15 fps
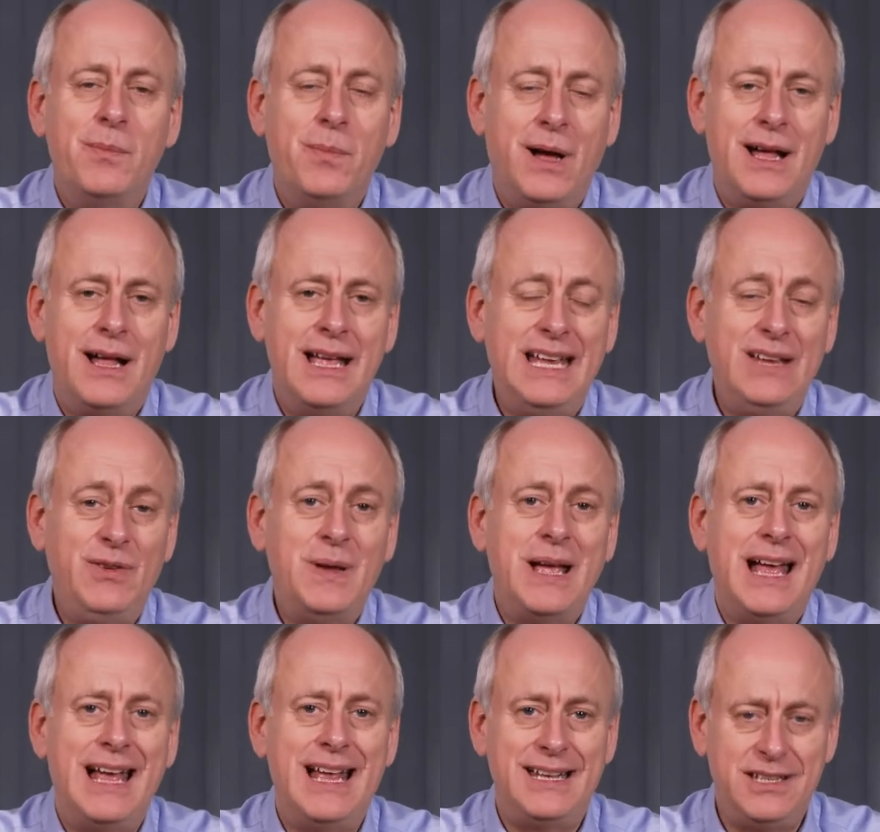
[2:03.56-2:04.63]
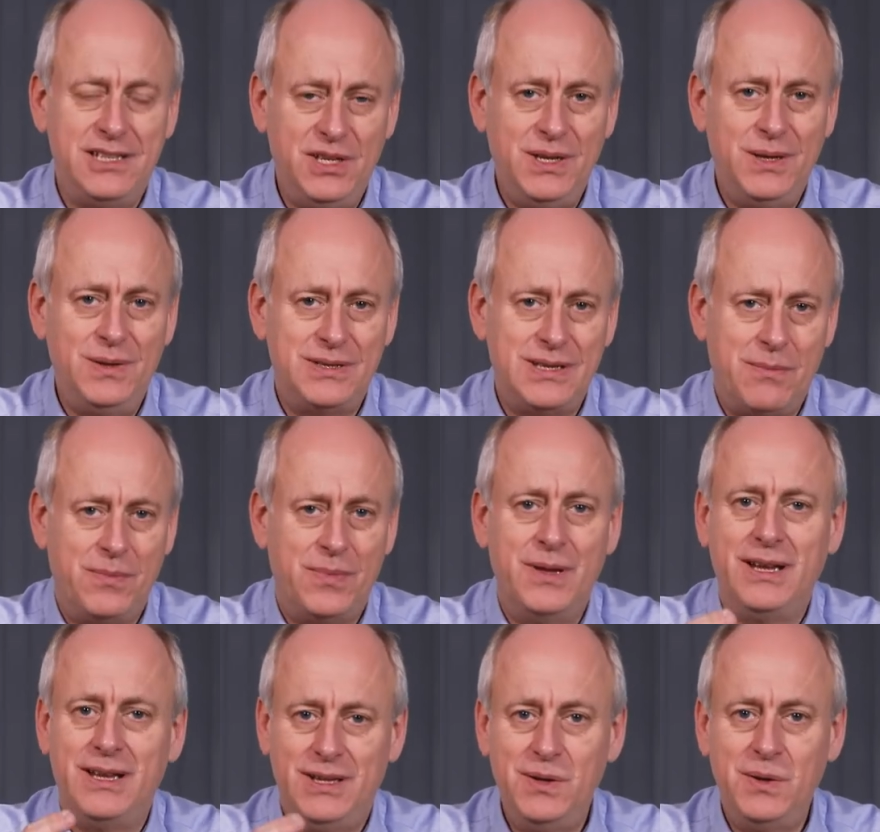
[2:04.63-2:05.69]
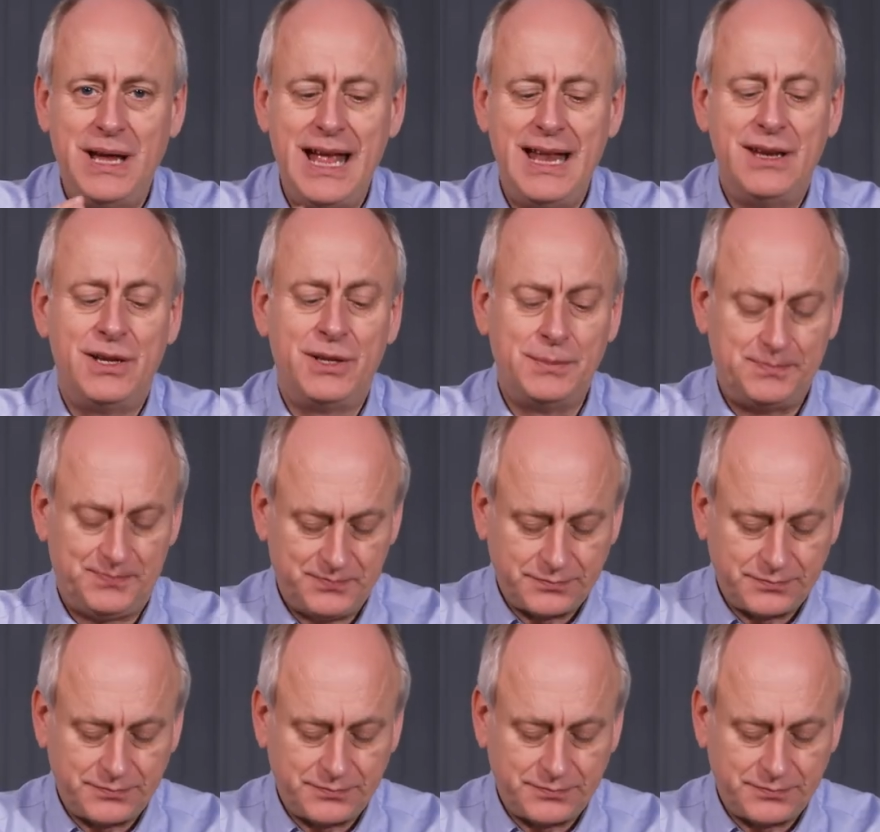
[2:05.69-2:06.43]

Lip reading: But if you had to use something, you can do.